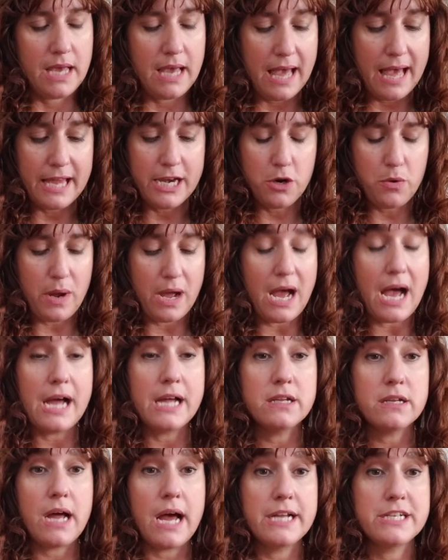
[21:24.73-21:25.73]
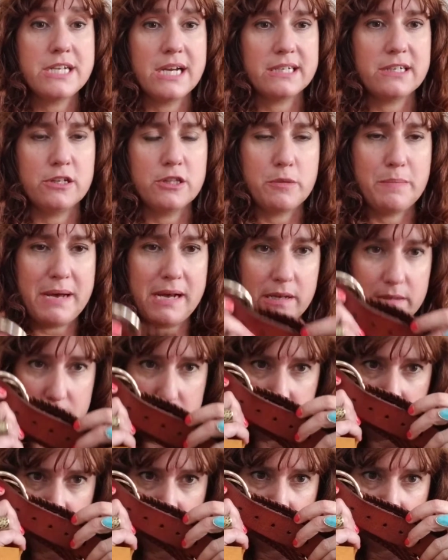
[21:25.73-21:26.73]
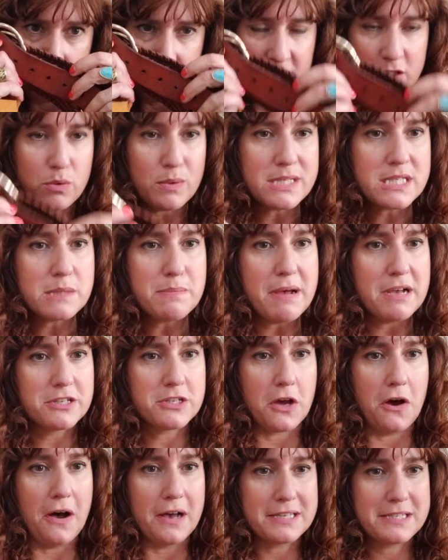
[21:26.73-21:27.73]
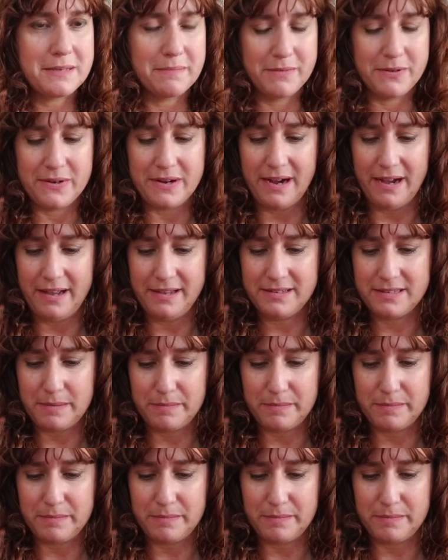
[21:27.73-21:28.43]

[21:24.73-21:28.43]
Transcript: Anyway, I, I checked out the belts. This one smells awesome, you guys.